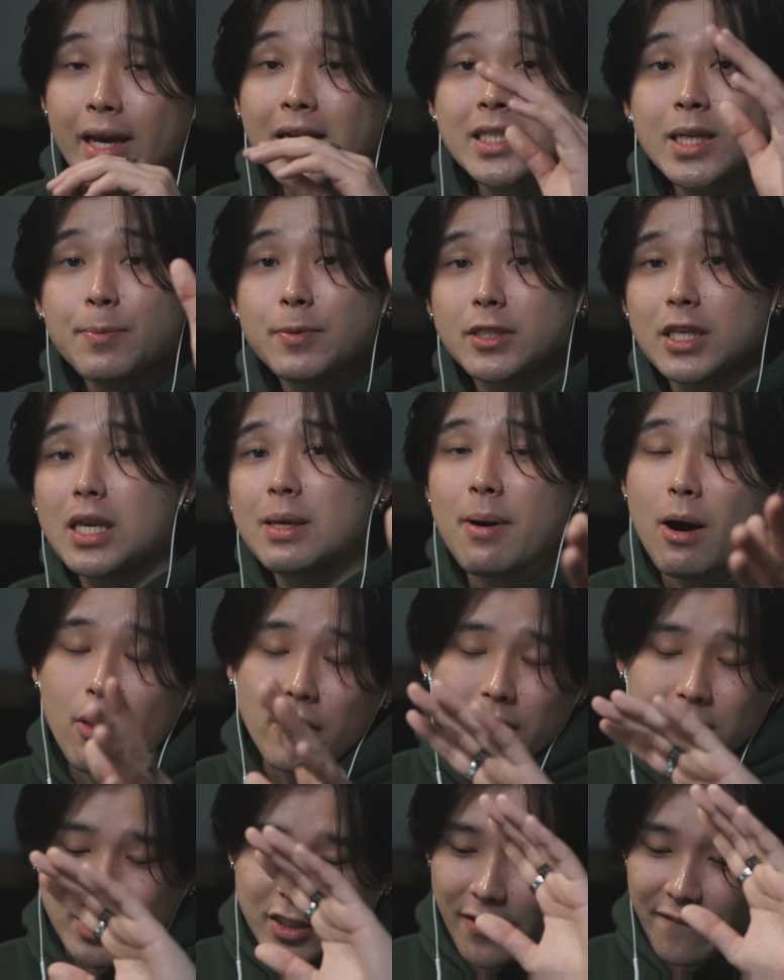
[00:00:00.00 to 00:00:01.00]
Next up is Emo,
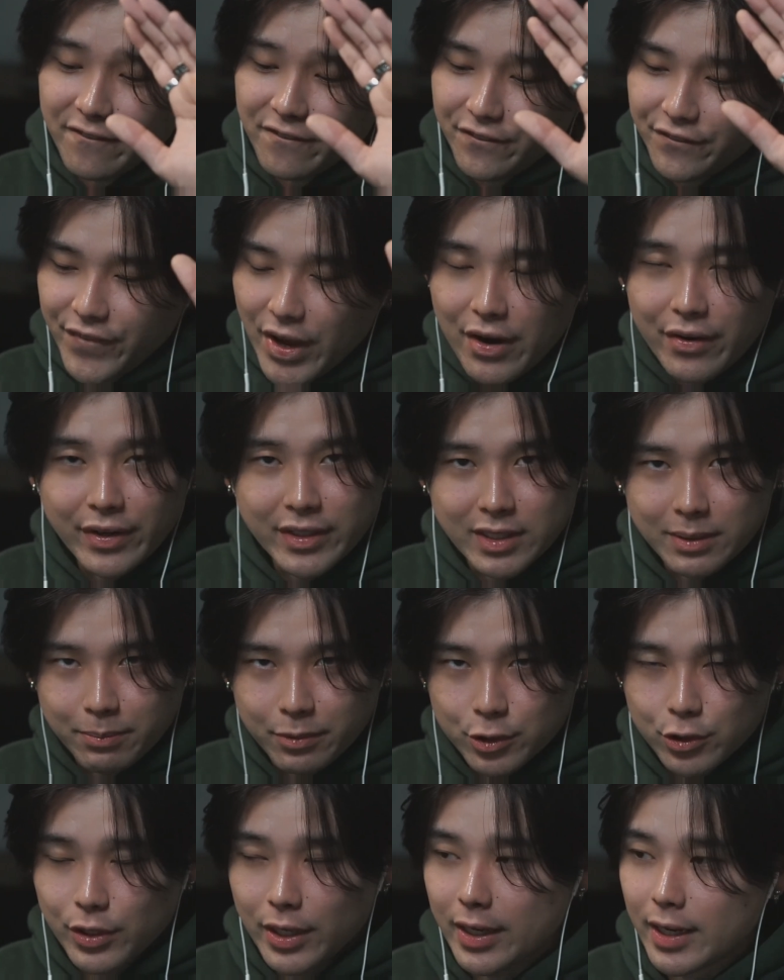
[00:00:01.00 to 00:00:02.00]
and this is a very
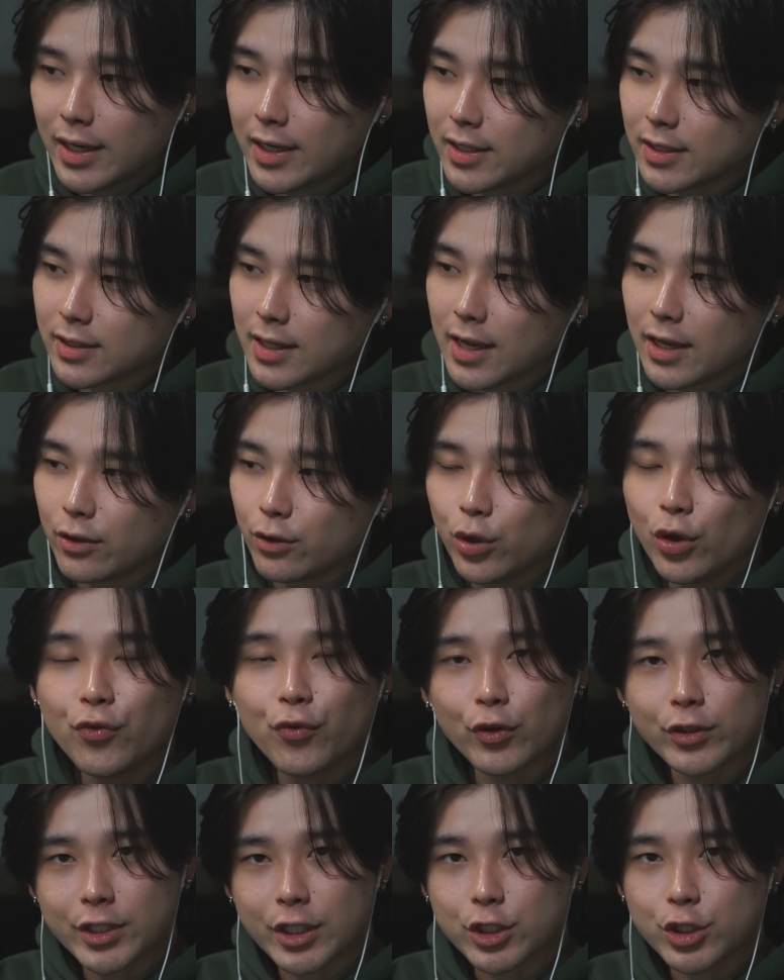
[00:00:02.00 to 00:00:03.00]
simple trait. It is a
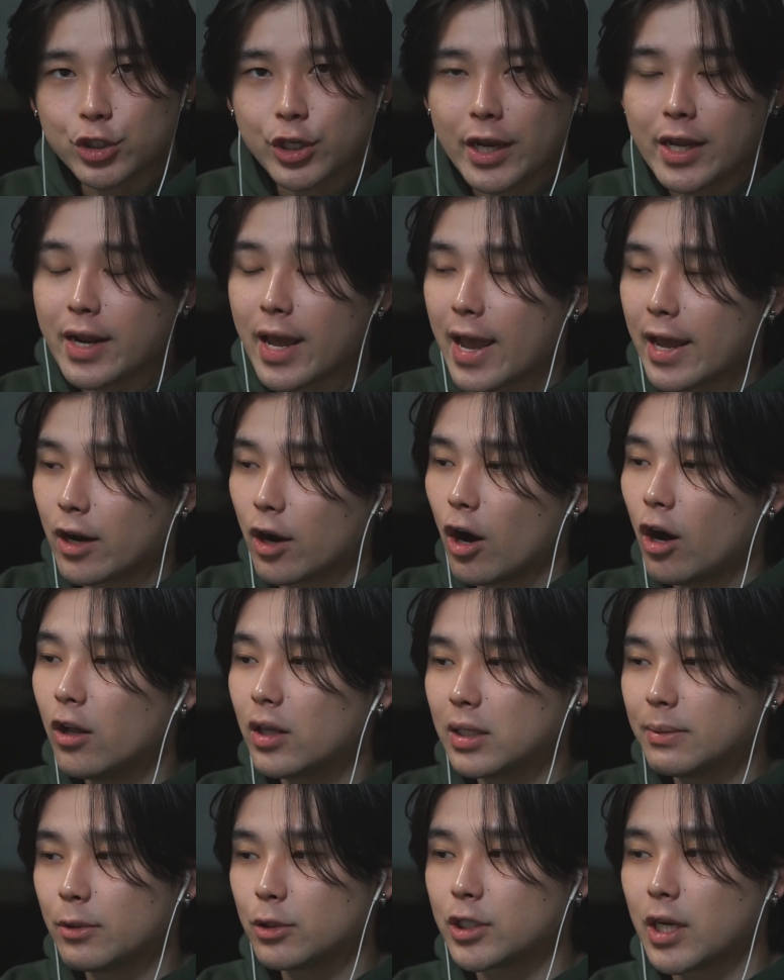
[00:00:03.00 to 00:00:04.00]
2-4-6 trait, and
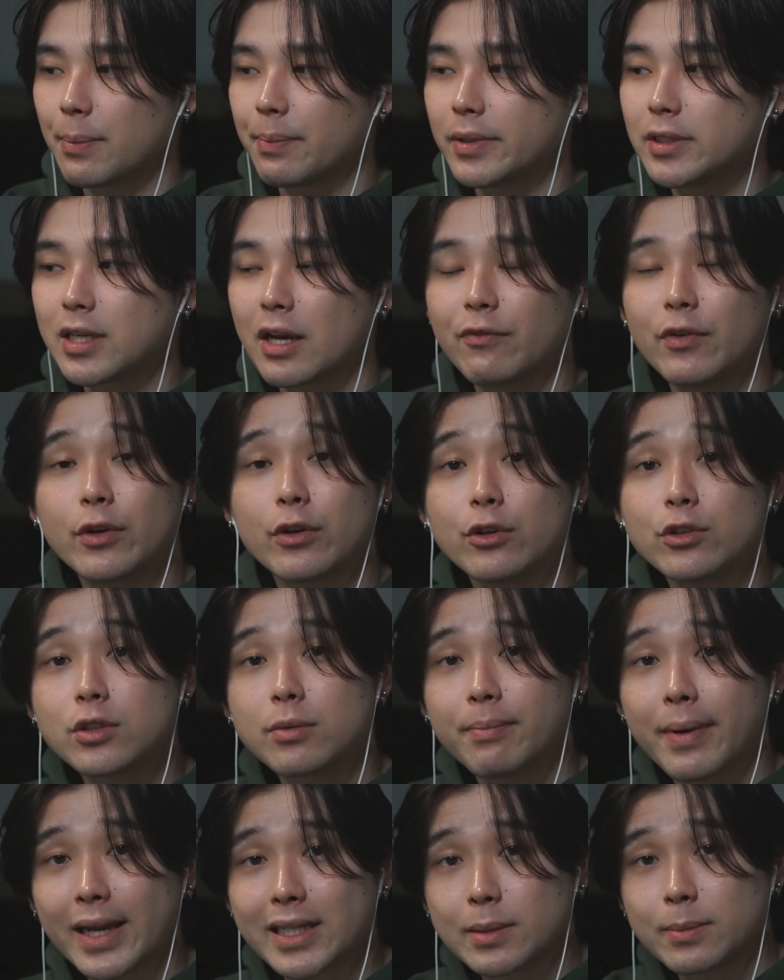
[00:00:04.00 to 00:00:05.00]
all Emo champions have
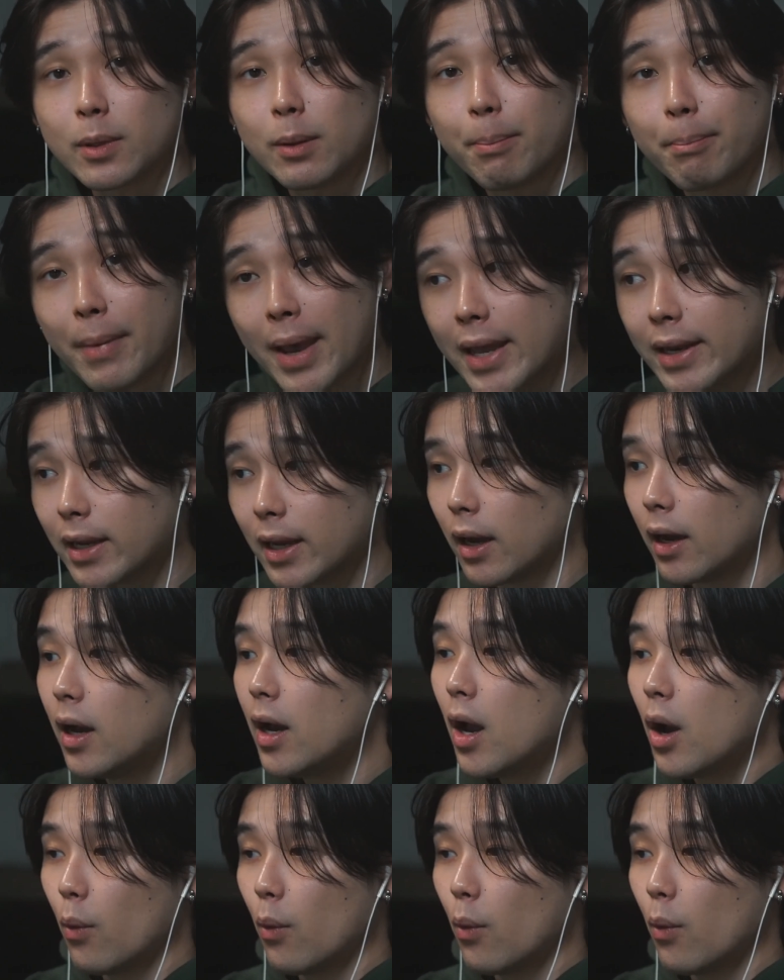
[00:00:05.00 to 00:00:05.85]
reduced maximum mana.